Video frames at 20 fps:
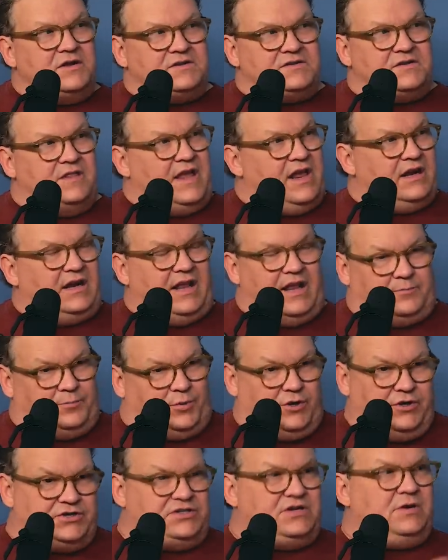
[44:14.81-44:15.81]
So they had like
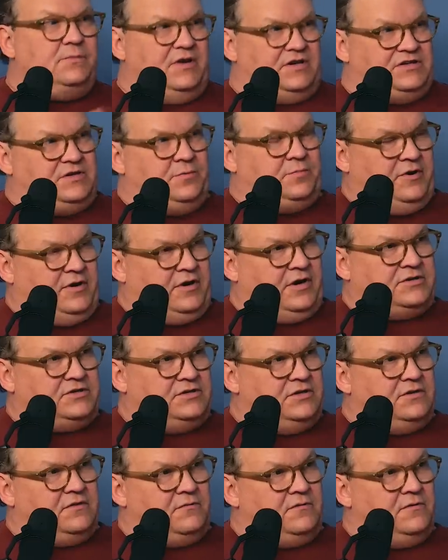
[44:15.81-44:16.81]
pushed a bunch of
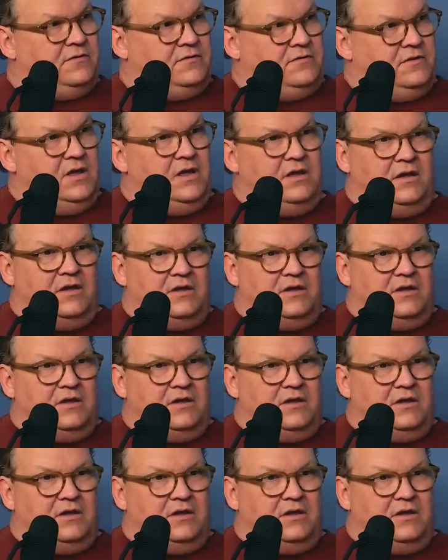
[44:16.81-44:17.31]
production through.